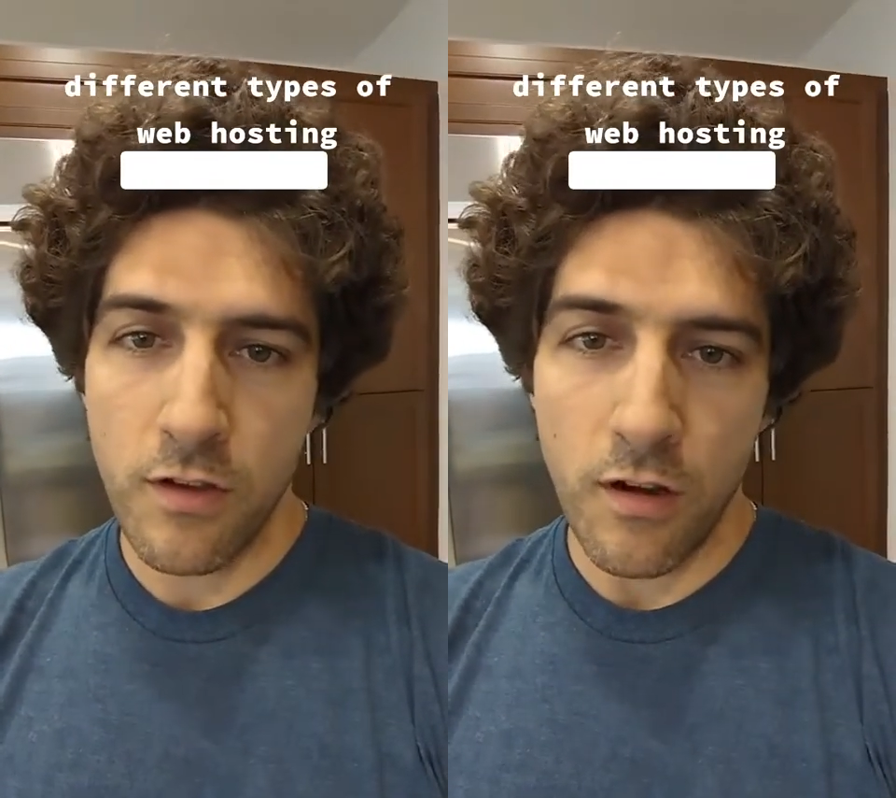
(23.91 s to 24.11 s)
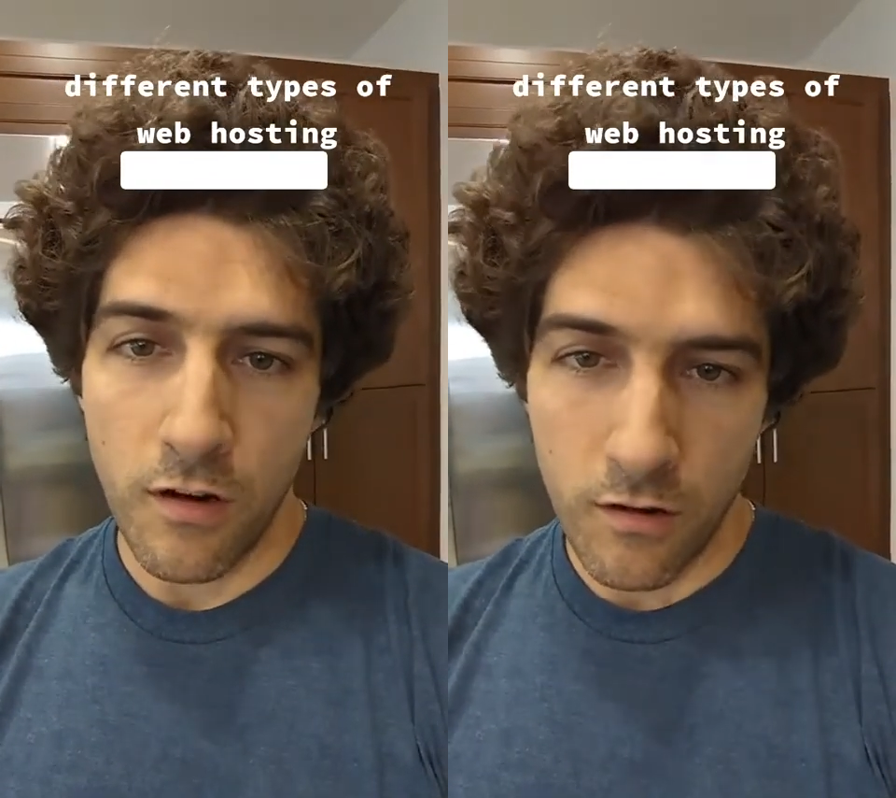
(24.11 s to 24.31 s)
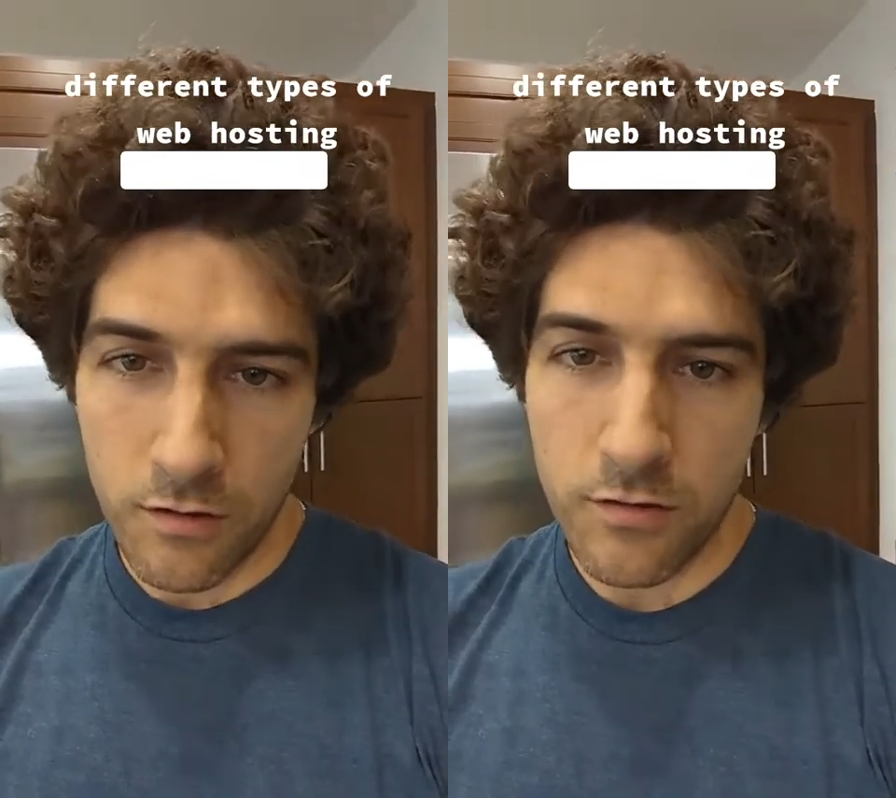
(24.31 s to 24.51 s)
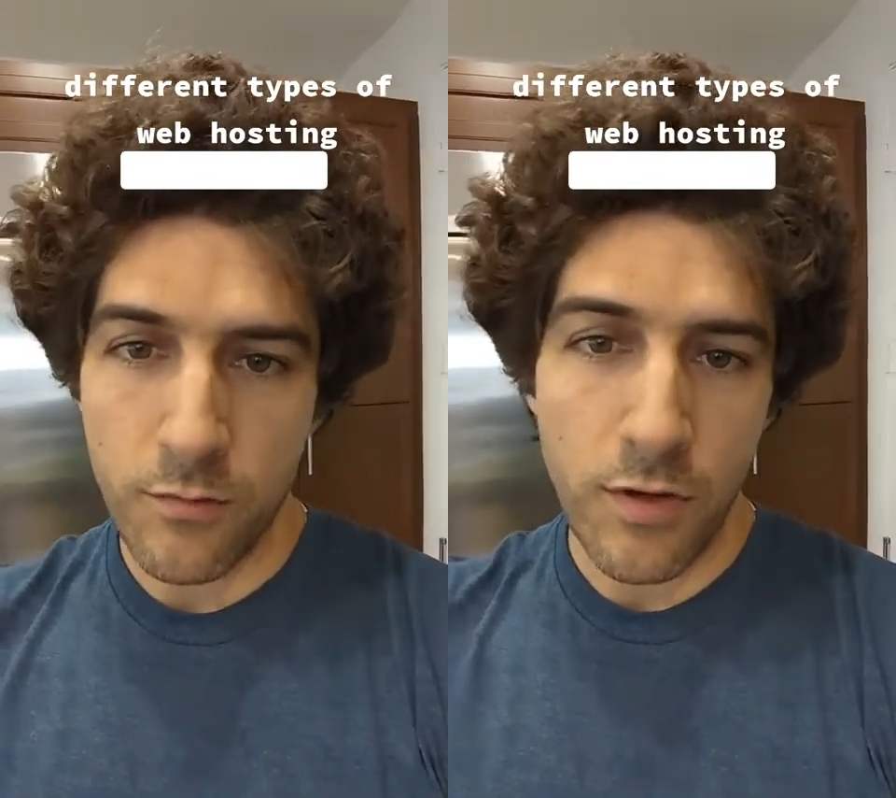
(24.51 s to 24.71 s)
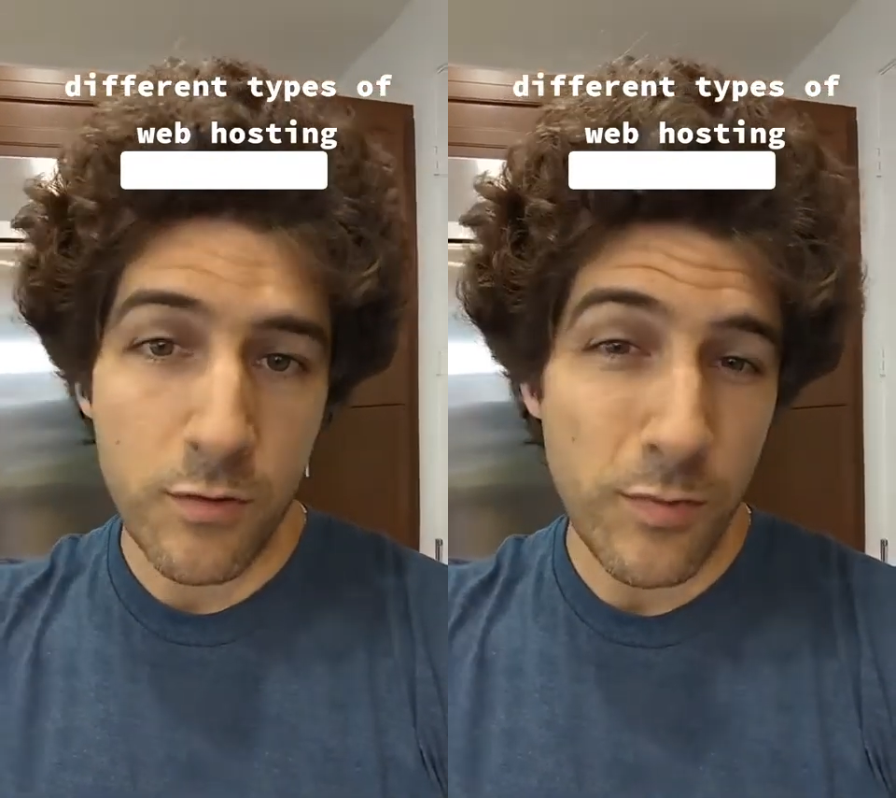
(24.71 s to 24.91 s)
are
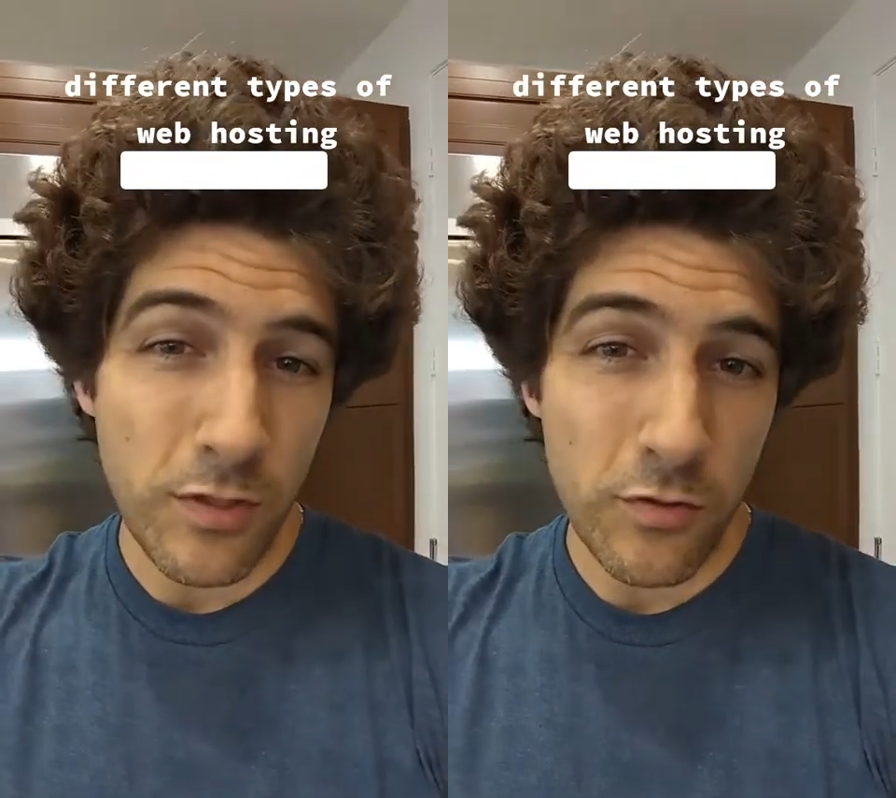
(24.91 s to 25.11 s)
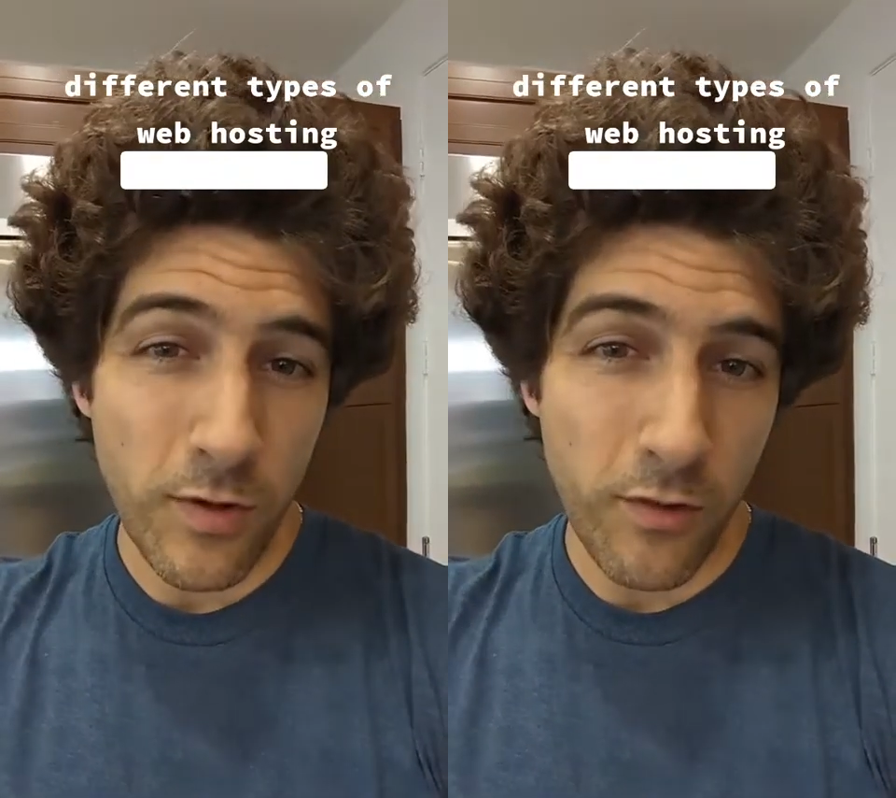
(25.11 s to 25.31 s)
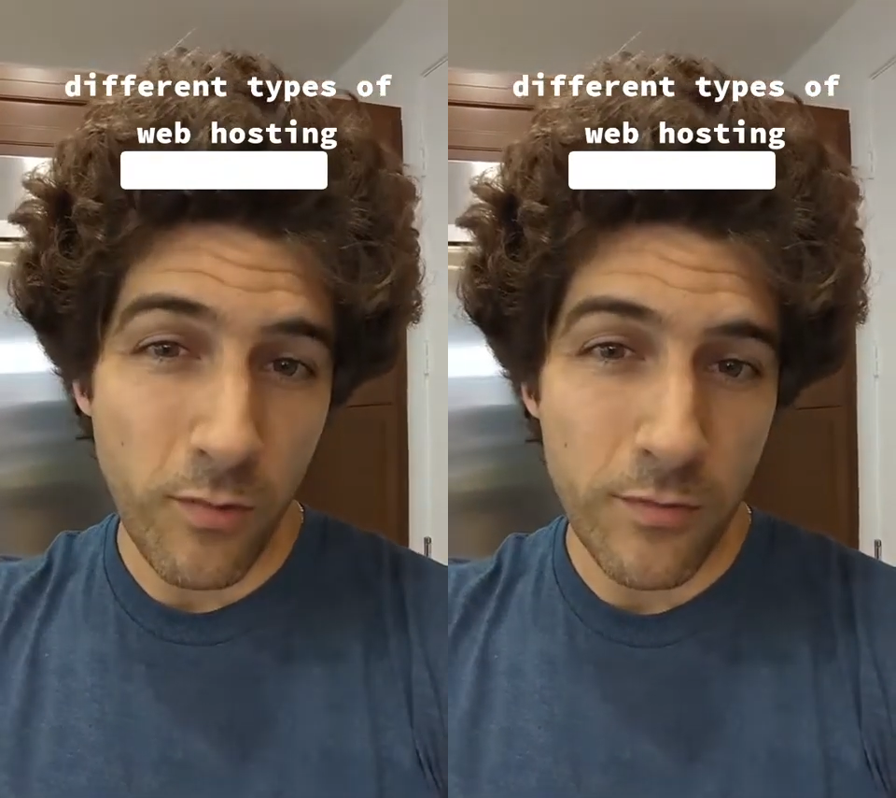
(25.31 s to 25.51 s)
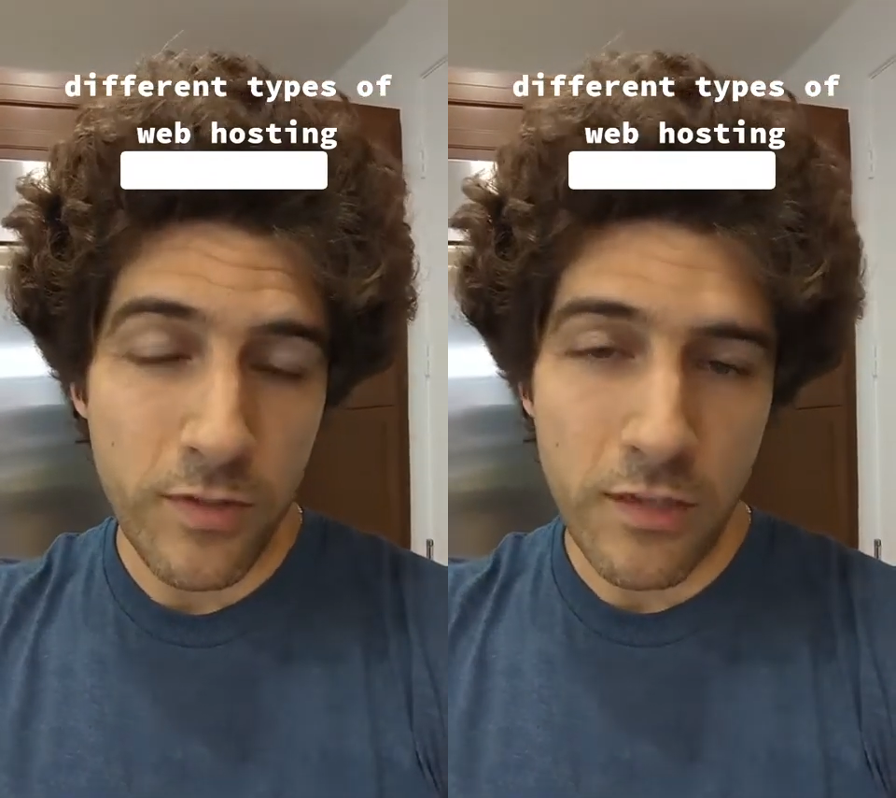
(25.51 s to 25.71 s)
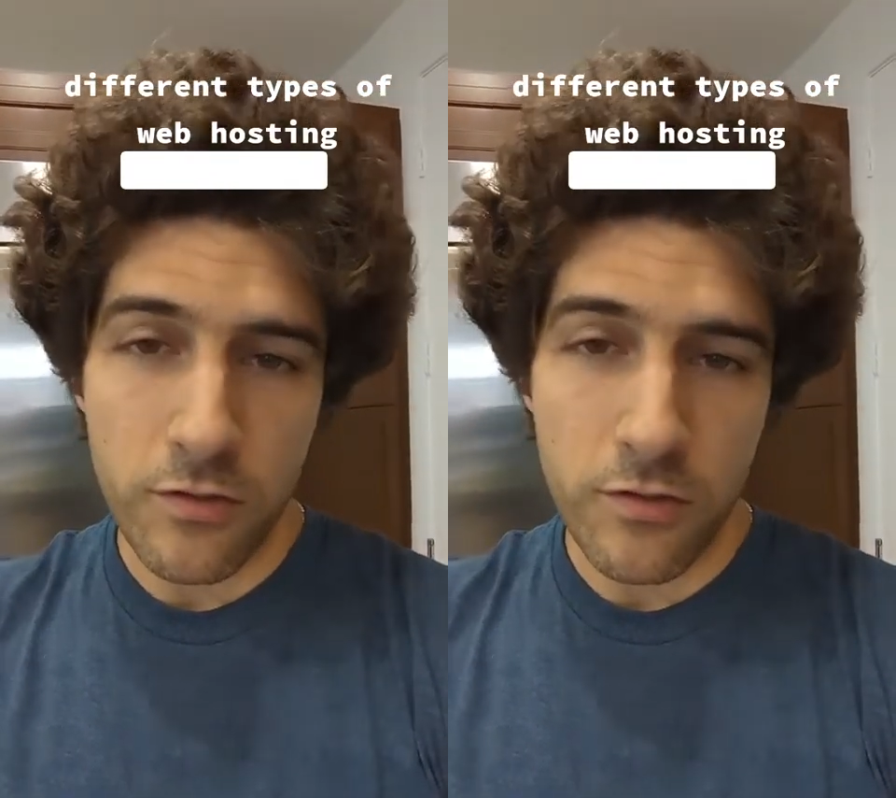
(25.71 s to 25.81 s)
sometimes being used by other websites.